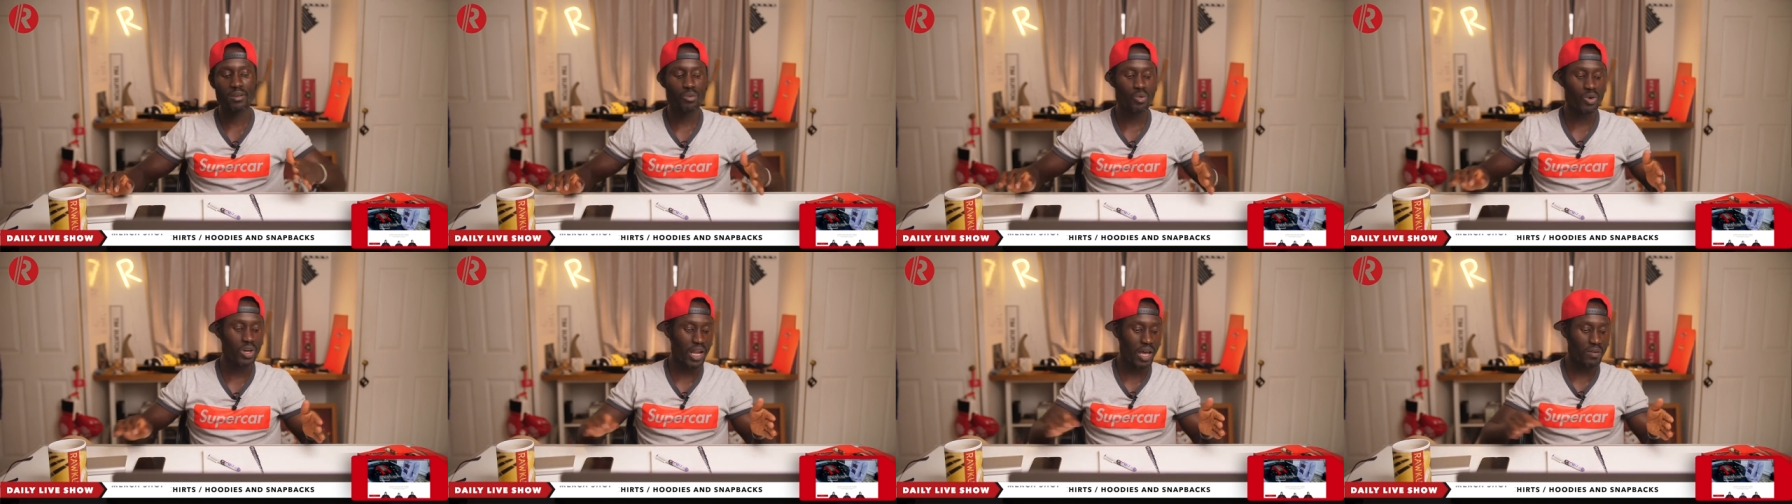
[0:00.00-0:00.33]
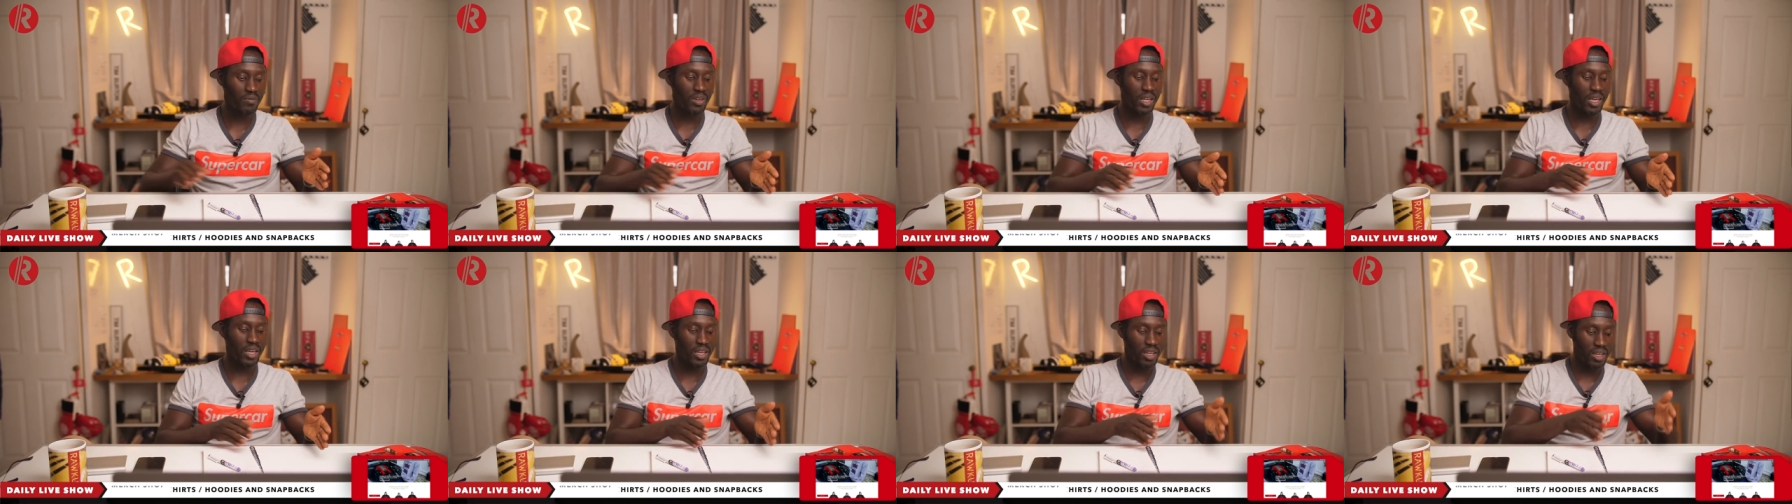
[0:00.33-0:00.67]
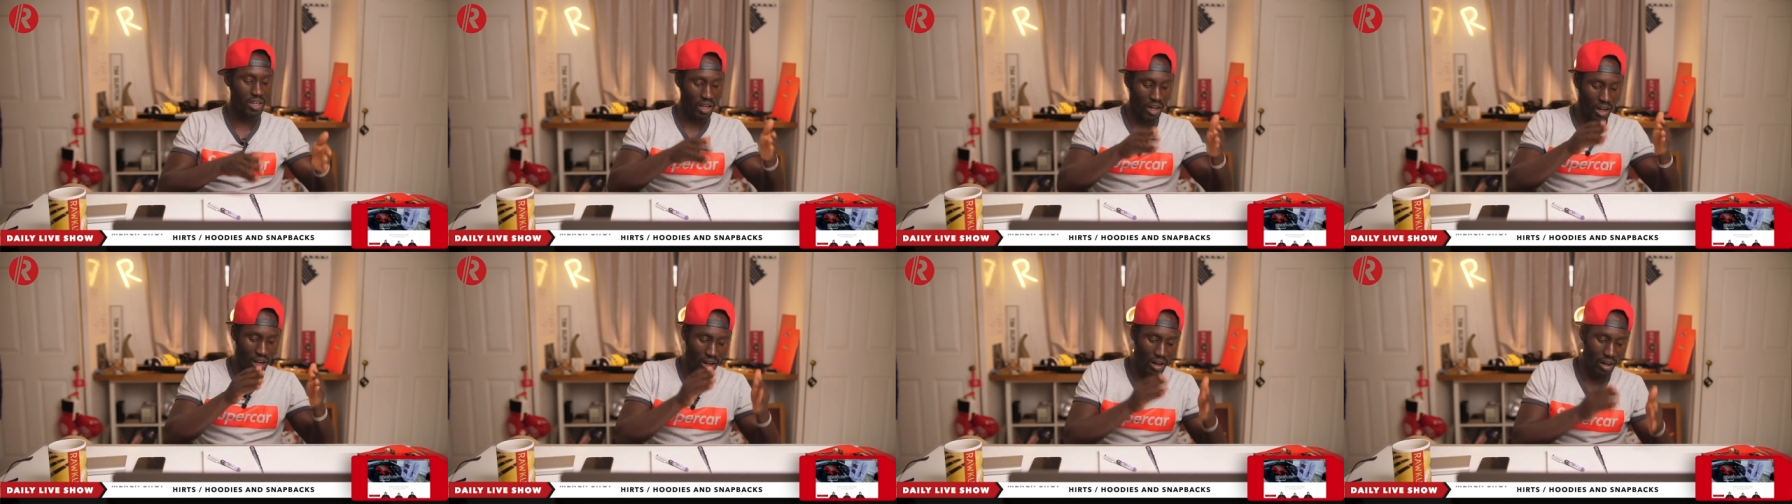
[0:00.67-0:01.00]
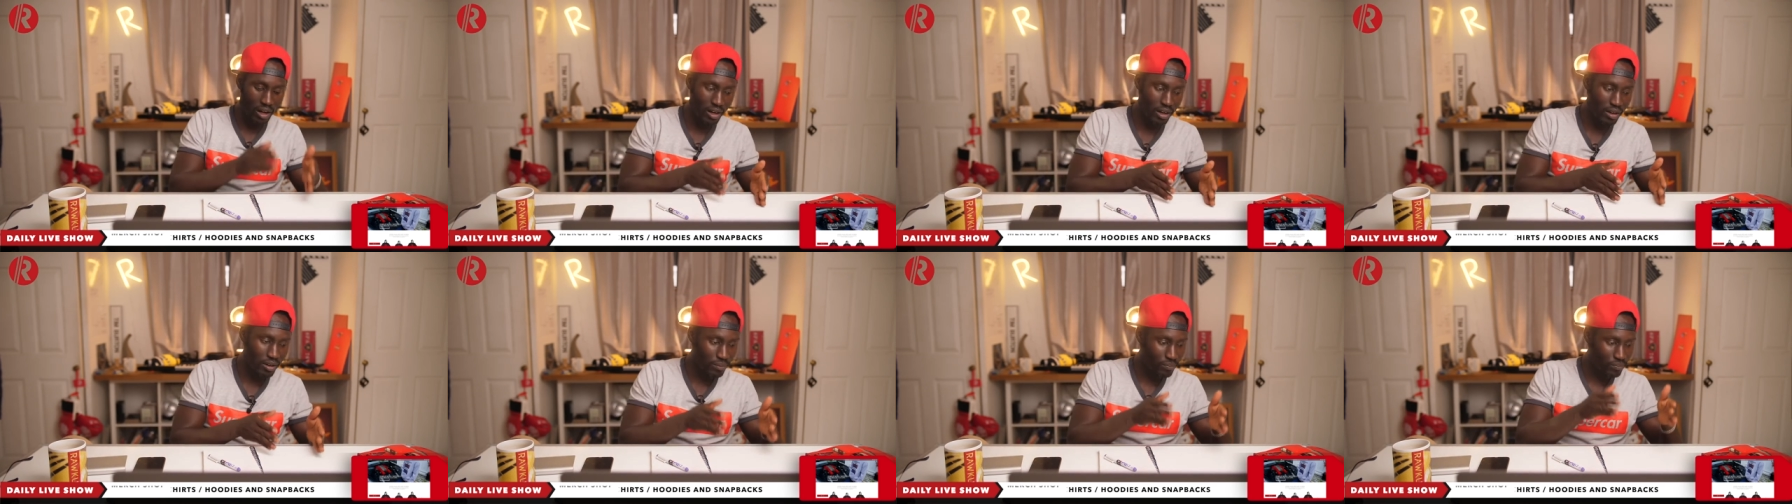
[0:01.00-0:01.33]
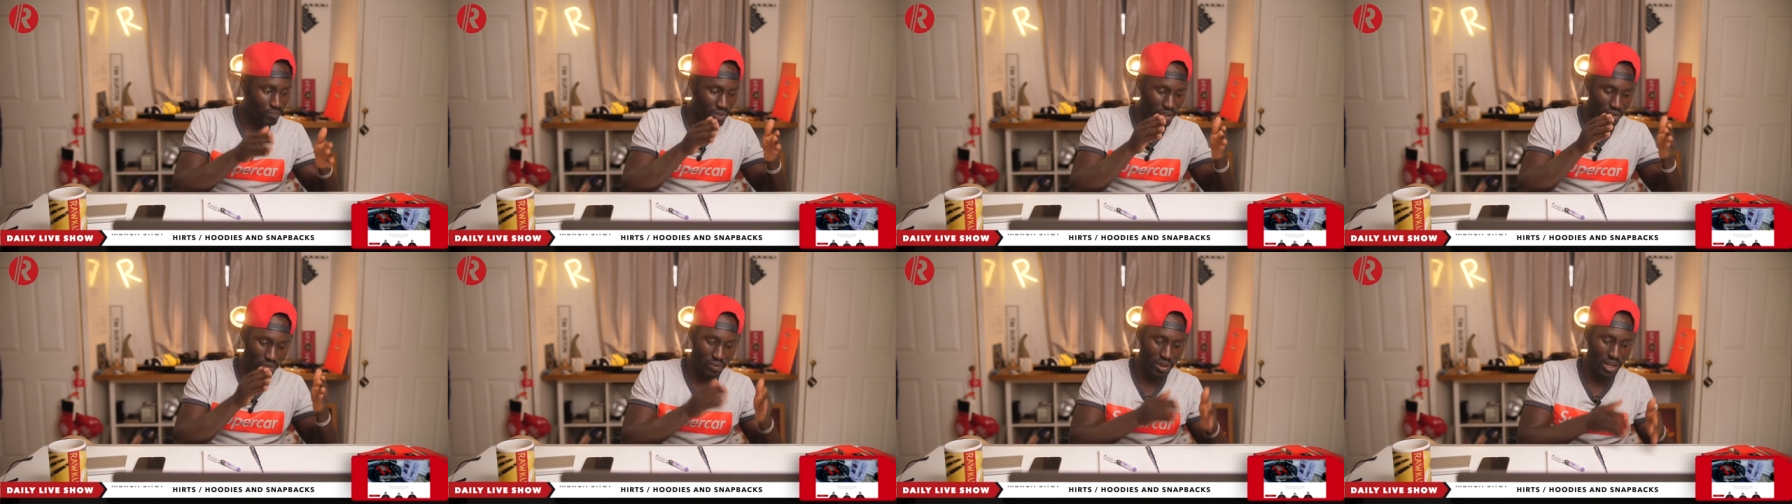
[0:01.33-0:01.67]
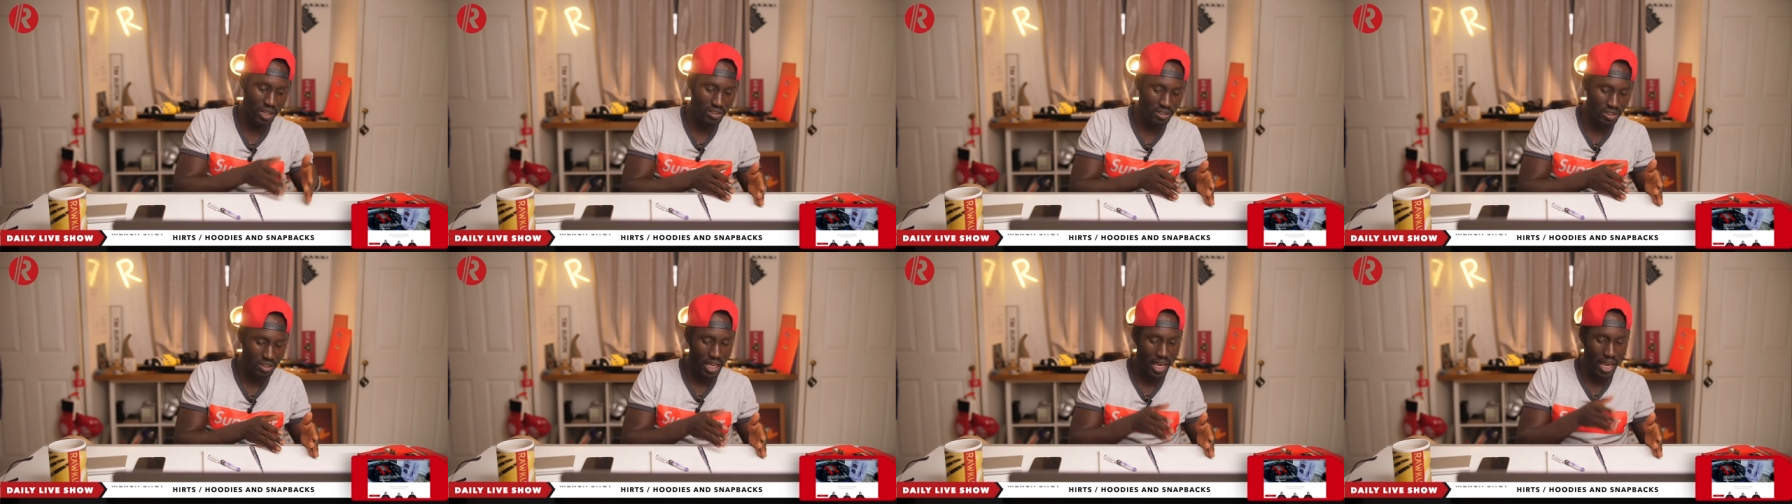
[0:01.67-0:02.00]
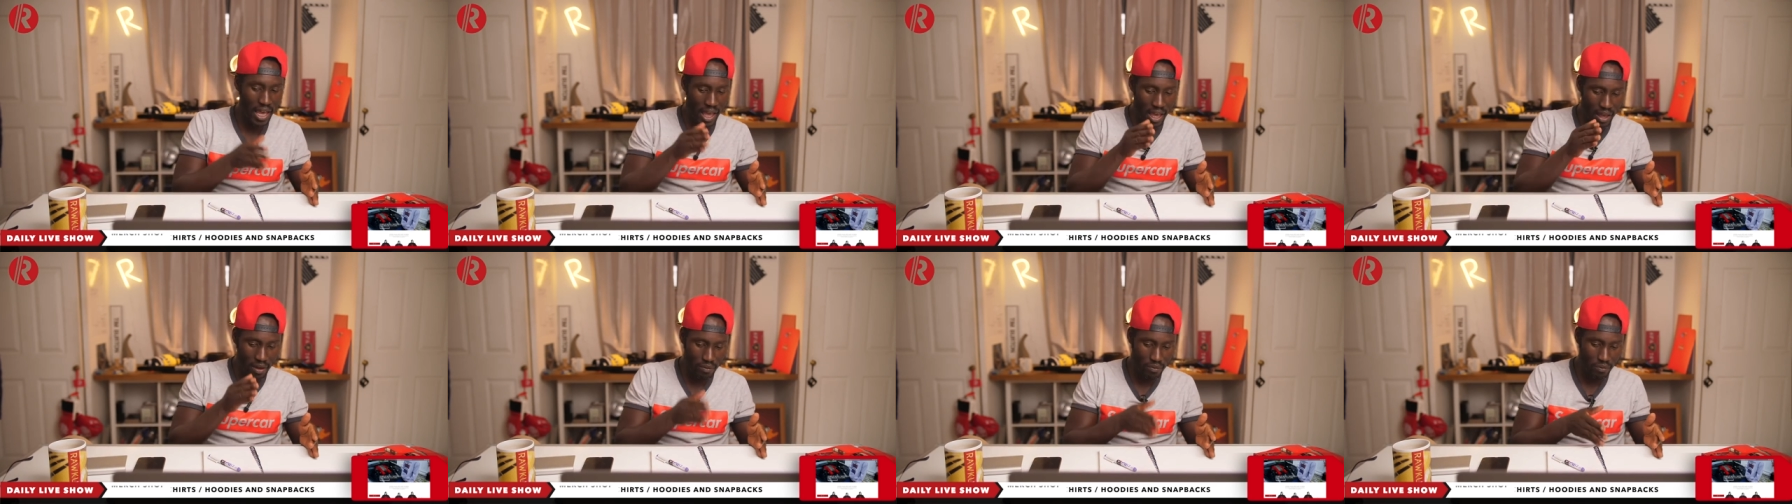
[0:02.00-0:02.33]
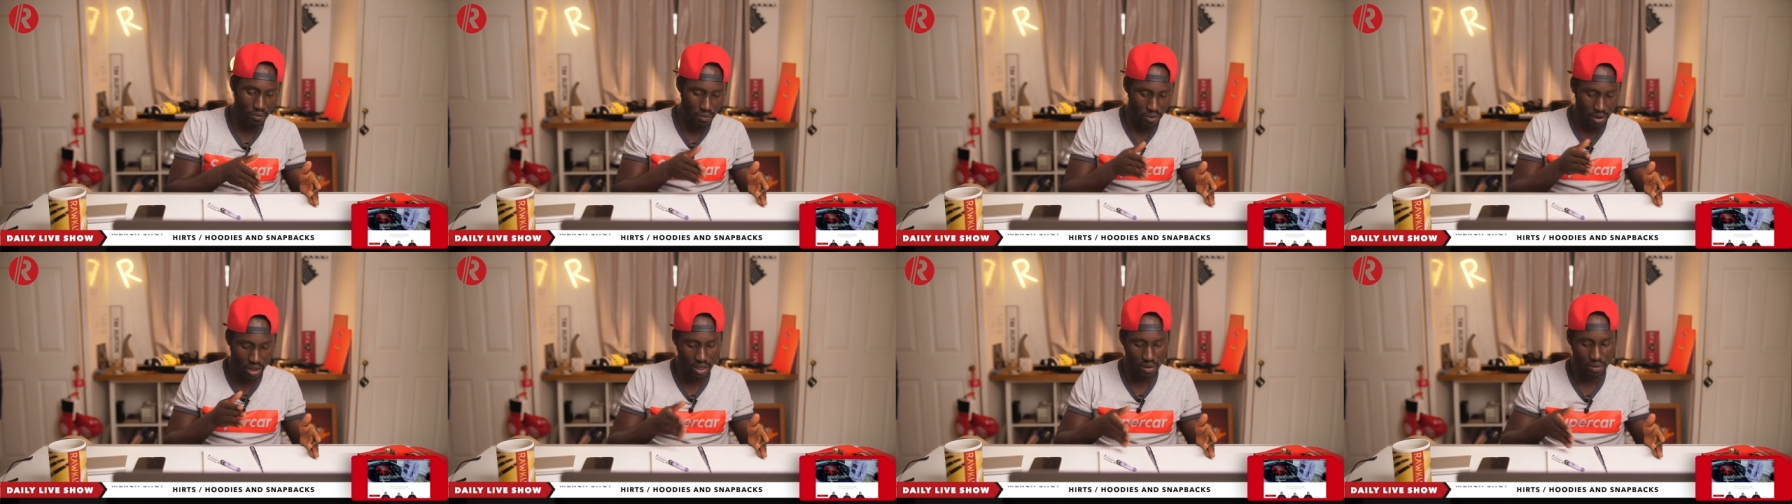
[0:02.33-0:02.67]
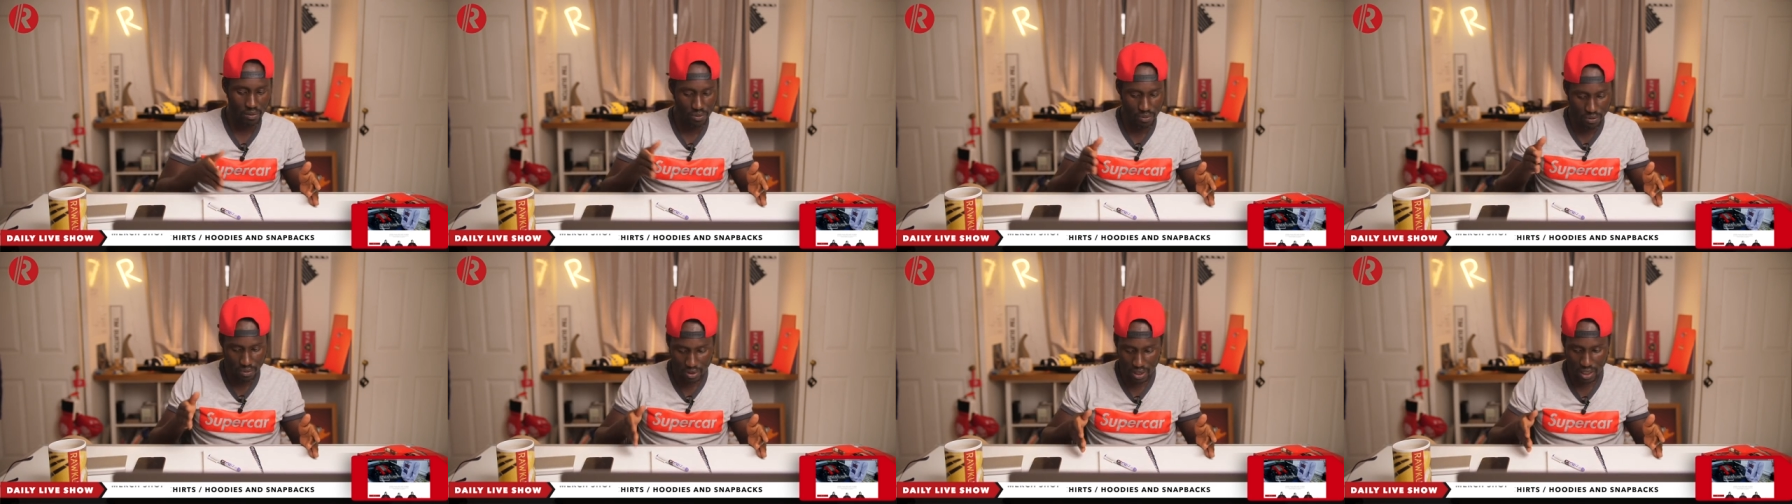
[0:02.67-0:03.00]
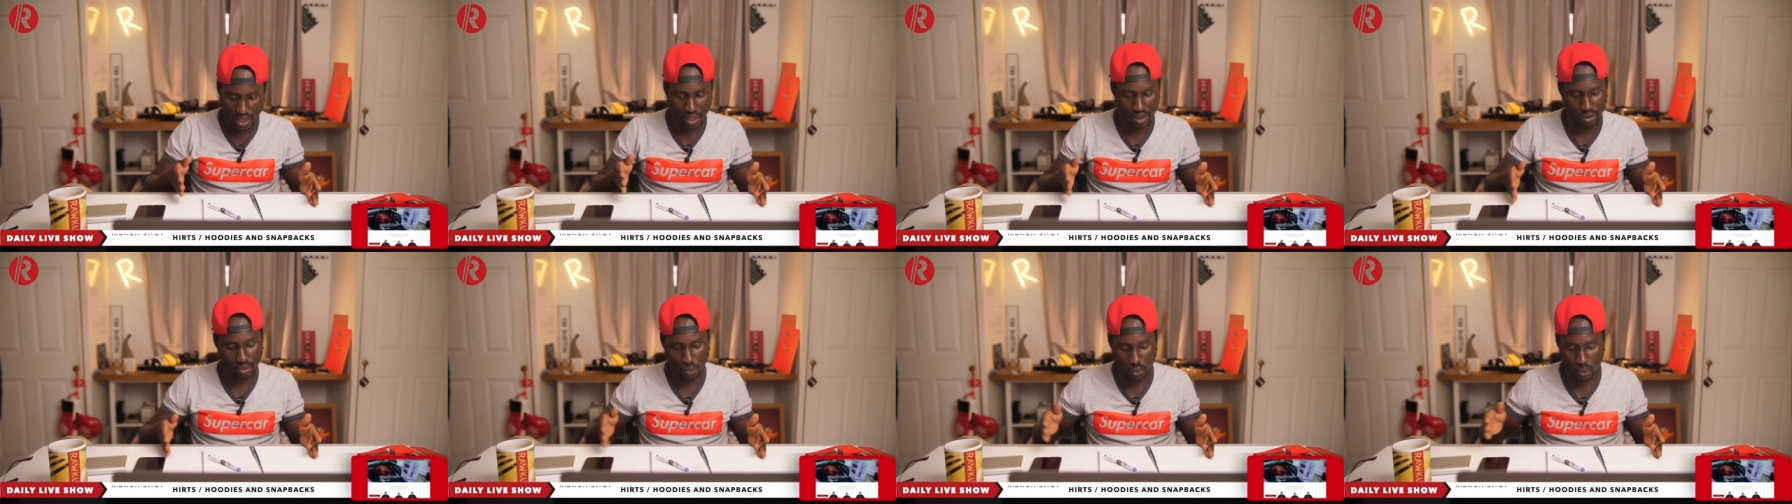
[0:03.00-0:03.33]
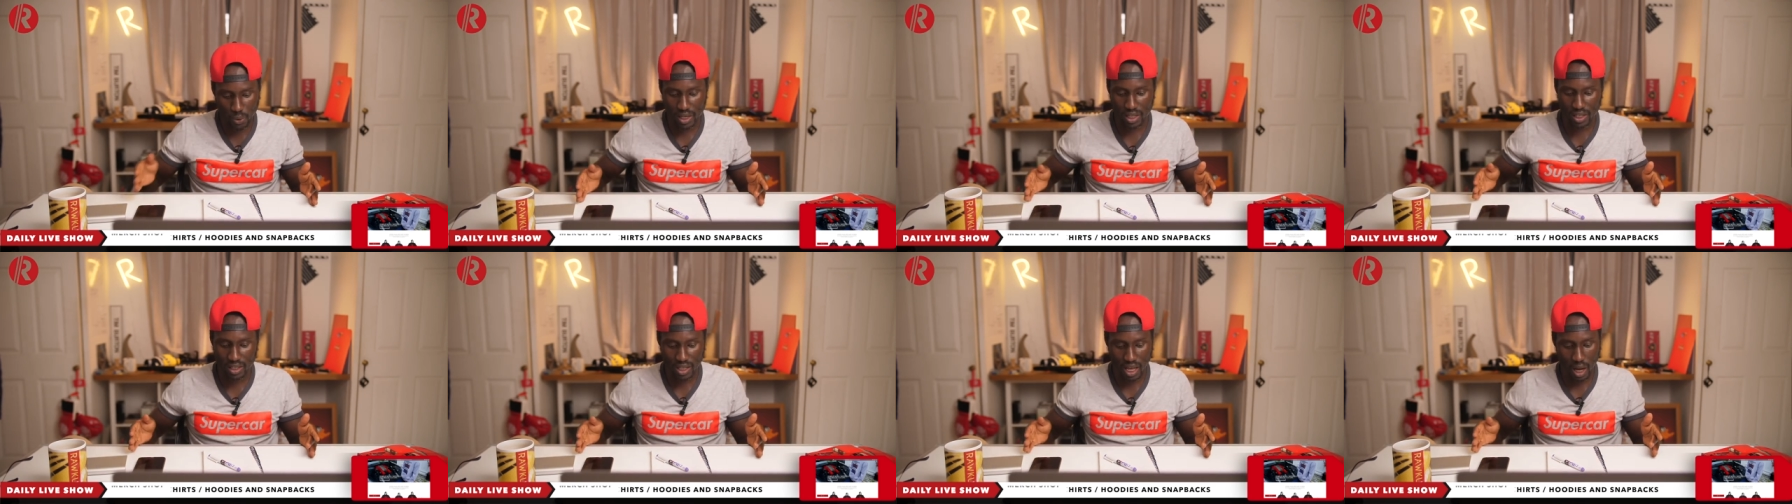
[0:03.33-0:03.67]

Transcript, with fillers: we're gonna have like car events every friggin' week.